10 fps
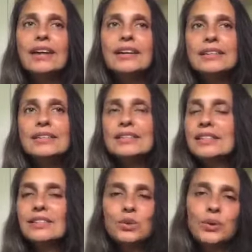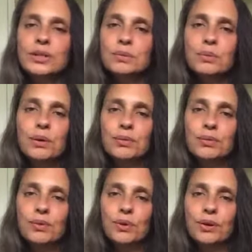I didn't see the choice point
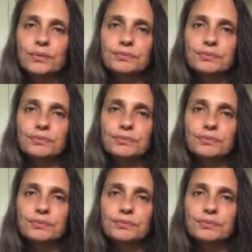before.